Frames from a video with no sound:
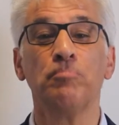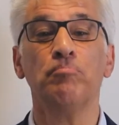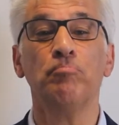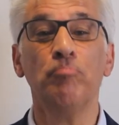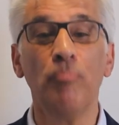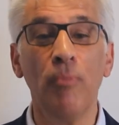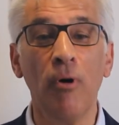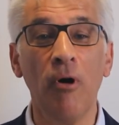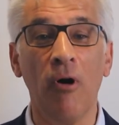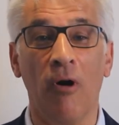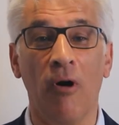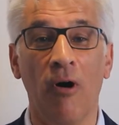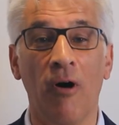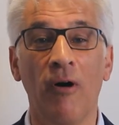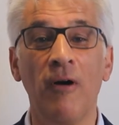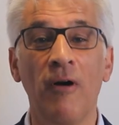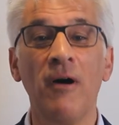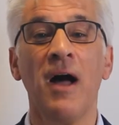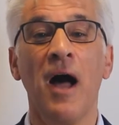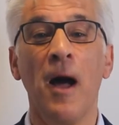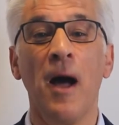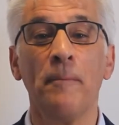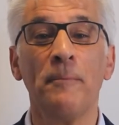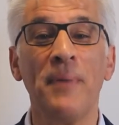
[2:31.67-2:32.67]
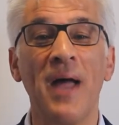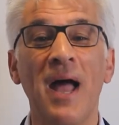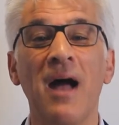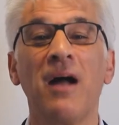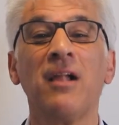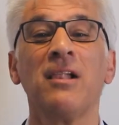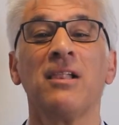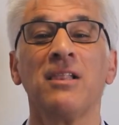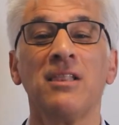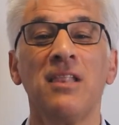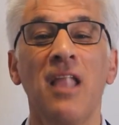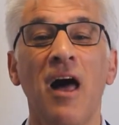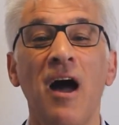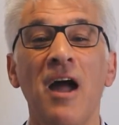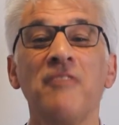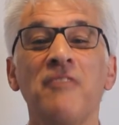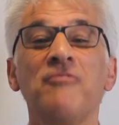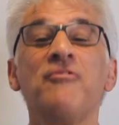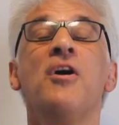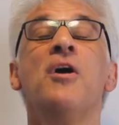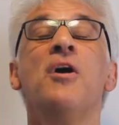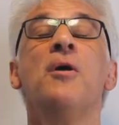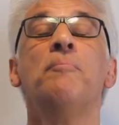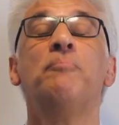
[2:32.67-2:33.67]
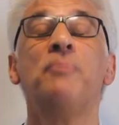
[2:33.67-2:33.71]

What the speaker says: more about life